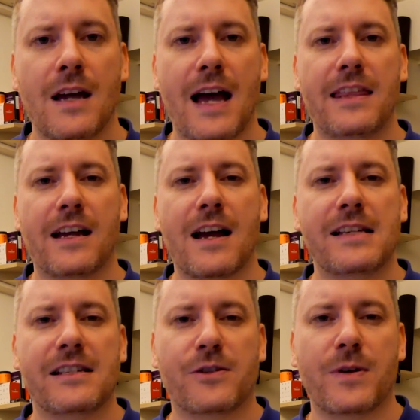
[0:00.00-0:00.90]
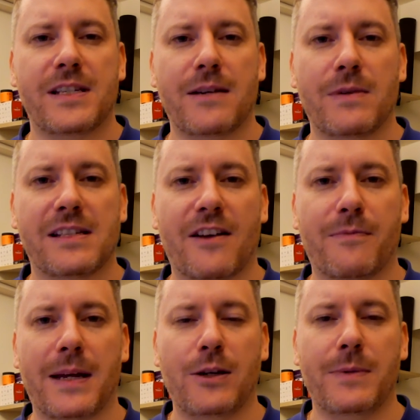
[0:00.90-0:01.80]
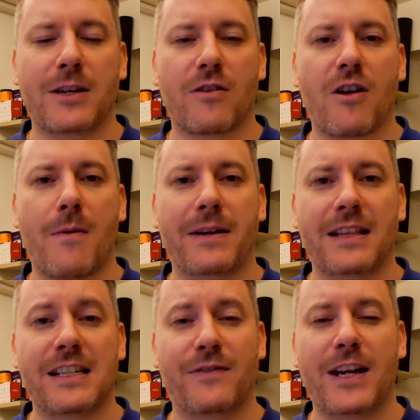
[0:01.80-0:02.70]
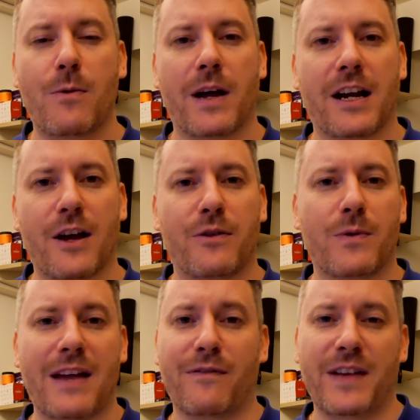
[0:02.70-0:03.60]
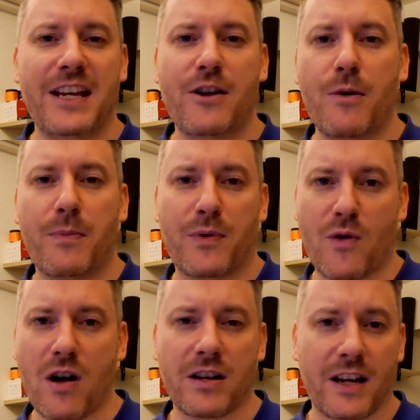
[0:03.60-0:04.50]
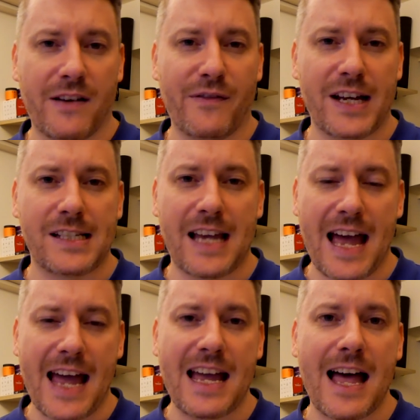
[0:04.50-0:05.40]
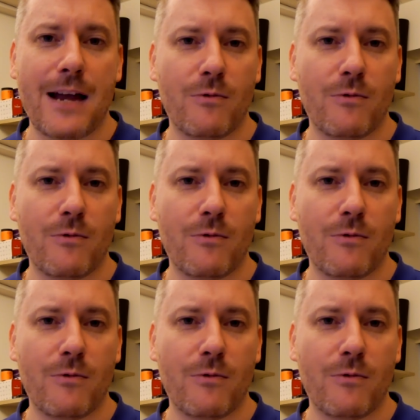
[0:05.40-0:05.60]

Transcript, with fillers: Hi there guys, it's Chris here with selfmadenewbie.com and in this video we're going to go through a video proc converter AI